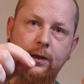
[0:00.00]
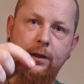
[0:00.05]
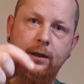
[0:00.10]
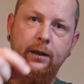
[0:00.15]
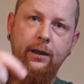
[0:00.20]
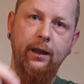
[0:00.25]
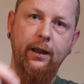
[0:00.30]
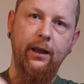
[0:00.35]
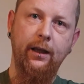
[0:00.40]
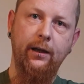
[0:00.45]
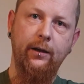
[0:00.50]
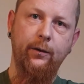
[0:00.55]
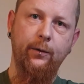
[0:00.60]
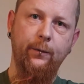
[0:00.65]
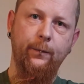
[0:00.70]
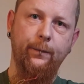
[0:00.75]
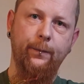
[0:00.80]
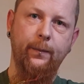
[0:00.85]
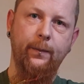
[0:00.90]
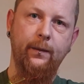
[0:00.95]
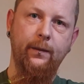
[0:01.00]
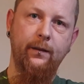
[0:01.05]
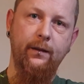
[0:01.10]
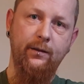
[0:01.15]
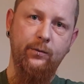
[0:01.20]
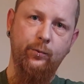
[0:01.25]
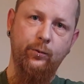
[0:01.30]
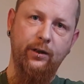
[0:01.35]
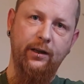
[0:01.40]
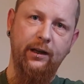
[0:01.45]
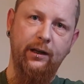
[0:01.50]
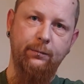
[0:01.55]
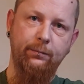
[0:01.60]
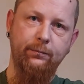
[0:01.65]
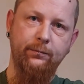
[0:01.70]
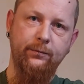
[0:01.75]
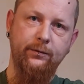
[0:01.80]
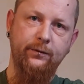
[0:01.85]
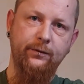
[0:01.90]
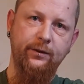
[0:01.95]
And now this will help
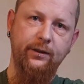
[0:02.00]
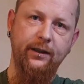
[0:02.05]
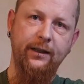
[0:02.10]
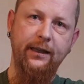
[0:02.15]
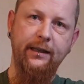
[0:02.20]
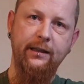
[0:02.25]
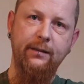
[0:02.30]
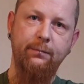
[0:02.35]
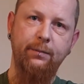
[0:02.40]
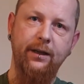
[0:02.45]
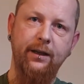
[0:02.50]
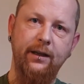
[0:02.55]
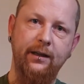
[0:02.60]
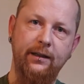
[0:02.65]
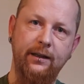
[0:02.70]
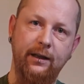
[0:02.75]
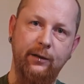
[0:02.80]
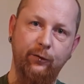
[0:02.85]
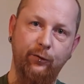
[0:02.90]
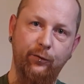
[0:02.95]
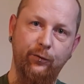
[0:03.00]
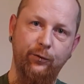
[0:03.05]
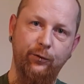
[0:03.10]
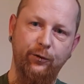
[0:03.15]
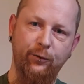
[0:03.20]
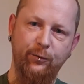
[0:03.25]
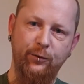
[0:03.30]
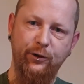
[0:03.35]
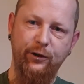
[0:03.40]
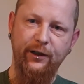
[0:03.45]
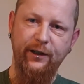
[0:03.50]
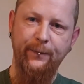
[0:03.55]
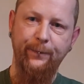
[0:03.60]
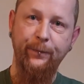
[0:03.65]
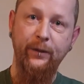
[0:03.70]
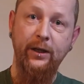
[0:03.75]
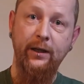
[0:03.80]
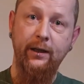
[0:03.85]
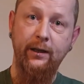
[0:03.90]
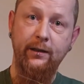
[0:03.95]
obviously get your bait down through the water.
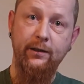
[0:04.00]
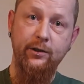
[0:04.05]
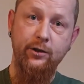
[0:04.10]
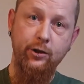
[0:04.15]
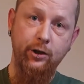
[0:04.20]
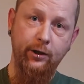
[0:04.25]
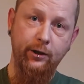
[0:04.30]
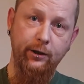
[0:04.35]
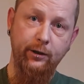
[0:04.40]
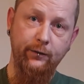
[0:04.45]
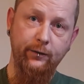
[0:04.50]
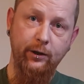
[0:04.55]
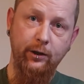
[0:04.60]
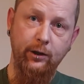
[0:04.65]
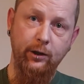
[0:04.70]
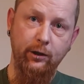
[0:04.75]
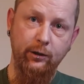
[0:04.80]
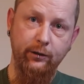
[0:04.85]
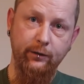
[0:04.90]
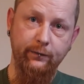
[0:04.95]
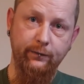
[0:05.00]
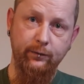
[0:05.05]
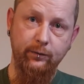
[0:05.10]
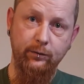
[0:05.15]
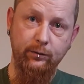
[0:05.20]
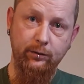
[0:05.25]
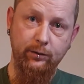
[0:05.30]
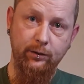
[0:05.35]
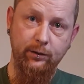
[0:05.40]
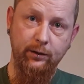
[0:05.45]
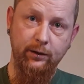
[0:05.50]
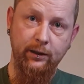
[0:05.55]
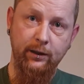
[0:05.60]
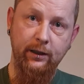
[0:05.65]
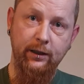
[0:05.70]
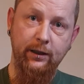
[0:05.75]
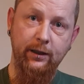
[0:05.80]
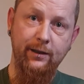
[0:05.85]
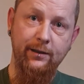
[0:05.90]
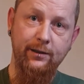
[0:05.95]
It's not enough to cock the float,
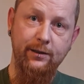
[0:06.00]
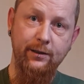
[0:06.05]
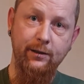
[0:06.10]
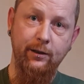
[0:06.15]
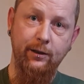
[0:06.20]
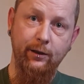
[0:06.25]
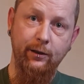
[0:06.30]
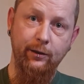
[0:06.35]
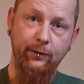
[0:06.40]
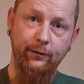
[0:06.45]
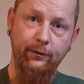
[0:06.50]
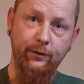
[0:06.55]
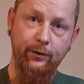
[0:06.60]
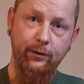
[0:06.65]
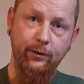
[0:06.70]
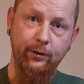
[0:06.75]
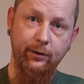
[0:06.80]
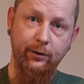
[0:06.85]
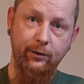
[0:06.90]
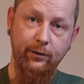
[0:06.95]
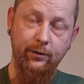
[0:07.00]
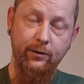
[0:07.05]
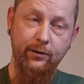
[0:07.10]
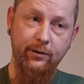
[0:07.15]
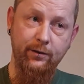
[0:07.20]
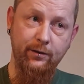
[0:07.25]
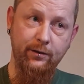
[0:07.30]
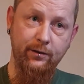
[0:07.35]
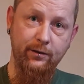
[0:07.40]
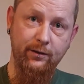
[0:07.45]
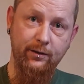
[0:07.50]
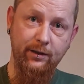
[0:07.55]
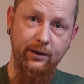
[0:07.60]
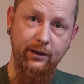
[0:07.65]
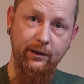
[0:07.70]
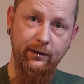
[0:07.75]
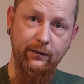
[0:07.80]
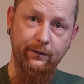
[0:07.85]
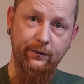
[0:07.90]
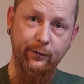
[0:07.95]
it's not enough to
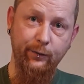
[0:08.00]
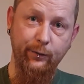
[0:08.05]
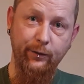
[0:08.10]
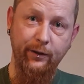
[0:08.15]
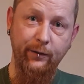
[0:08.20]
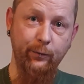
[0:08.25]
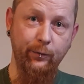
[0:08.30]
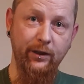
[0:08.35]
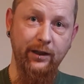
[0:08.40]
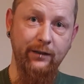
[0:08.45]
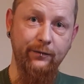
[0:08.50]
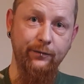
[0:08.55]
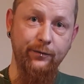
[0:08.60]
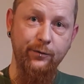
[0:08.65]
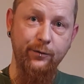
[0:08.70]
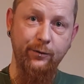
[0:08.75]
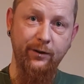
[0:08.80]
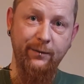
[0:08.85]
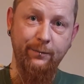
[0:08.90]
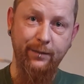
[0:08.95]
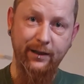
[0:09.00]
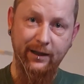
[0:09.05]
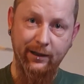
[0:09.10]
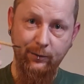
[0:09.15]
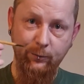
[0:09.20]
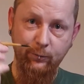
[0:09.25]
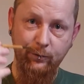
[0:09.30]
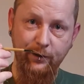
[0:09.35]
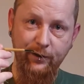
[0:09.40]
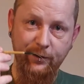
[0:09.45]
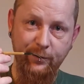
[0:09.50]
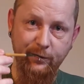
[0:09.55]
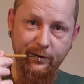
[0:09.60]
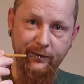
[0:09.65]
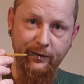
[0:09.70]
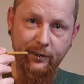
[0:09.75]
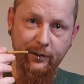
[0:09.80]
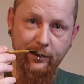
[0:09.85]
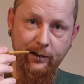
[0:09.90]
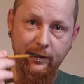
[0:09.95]
sink the float. It will have no impact
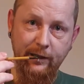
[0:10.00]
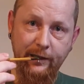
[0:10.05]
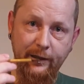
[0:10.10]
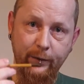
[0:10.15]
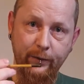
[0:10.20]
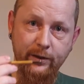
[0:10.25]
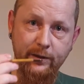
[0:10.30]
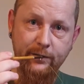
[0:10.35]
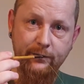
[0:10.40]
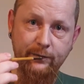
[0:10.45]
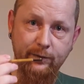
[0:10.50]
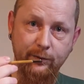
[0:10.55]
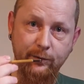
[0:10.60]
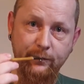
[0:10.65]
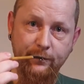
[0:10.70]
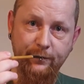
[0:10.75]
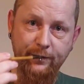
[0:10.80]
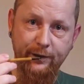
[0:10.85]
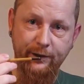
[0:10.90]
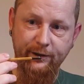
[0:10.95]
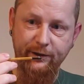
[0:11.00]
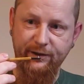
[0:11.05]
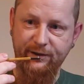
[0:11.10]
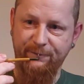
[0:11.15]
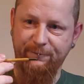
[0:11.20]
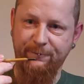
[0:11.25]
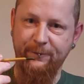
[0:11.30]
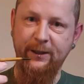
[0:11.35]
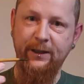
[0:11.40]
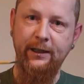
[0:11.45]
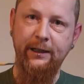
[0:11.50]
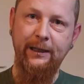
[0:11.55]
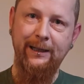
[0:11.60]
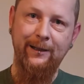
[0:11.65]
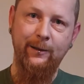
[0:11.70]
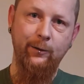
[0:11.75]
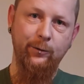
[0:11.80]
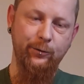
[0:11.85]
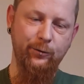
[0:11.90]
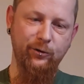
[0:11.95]
whatsoever on how this float fishes.
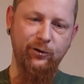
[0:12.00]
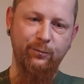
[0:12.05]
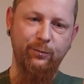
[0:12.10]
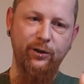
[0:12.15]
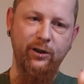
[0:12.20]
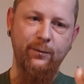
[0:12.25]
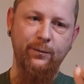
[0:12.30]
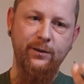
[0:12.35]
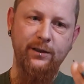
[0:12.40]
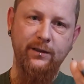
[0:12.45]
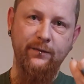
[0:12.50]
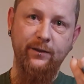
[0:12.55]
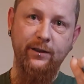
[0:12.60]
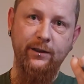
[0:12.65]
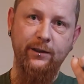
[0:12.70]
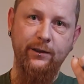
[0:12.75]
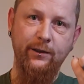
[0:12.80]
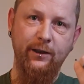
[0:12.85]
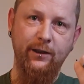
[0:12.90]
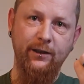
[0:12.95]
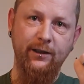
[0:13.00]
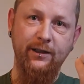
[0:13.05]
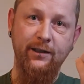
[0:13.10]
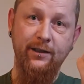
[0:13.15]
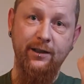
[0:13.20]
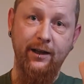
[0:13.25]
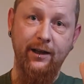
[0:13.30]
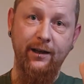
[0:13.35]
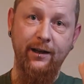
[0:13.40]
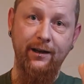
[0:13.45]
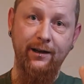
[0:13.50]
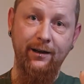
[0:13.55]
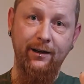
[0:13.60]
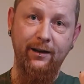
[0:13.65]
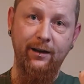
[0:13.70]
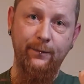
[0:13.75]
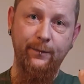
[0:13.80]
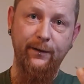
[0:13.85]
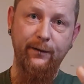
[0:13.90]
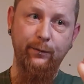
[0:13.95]
The sole purpose of this shot is to add a
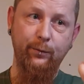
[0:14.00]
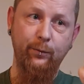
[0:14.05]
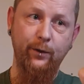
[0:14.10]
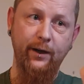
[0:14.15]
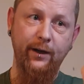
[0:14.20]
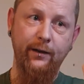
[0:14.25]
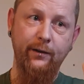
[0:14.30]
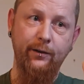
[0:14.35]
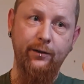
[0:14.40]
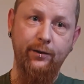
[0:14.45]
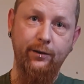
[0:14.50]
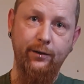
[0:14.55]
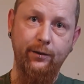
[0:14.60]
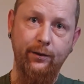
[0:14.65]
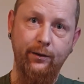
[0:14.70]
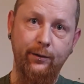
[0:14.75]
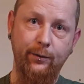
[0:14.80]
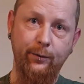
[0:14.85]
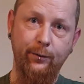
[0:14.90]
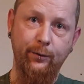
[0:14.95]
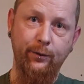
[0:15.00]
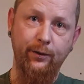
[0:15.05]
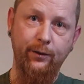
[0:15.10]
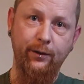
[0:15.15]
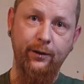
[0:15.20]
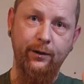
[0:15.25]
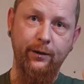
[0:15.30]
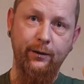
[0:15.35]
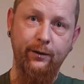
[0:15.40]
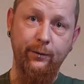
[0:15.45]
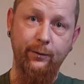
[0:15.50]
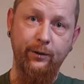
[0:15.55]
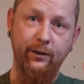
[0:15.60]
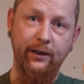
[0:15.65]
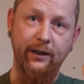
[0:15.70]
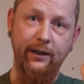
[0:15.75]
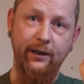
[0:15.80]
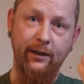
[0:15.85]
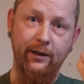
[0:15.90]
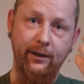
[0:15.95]
little bit of weight to your hook
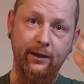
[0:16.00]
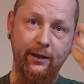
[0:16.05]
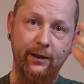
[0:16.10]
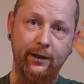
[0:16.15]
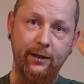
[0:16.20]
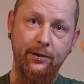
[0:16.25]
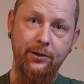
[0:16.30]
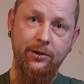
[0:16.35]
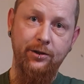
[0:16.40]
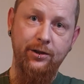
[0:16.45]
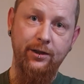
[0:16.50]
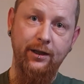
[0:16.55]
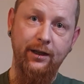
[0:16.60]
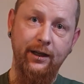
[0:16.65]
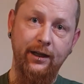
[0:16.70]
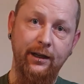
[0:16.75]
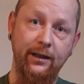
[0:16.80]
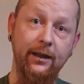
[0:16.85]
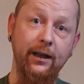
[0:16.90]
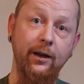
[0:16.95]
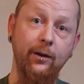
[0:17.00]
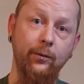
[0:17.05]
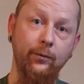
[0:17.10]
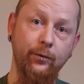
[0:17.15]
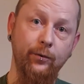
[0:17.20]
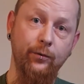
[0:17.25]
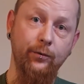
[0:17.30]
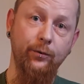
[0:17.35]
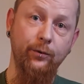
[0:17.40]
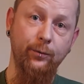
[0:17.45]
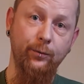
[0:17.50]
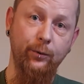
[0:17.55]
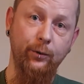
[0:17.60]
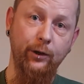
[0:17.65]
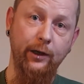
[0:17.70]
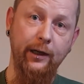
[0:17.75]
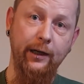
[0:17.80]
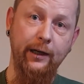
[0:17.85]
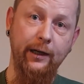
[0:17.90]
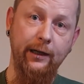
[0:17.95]
length, just to get it down through the
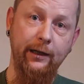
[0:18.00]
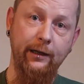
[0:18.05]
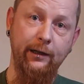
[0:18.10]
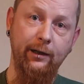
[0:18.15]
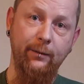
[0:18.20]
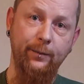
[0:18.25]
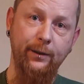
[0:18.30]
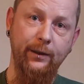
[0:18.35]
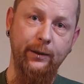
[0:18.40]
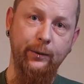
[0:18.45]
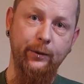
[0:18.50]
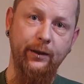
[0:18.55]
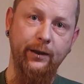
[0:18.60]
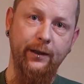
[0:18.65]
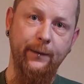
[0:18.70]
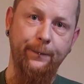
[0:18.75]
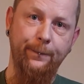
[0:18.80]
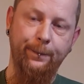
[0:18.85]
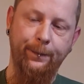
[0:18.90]
water that little bit quicker.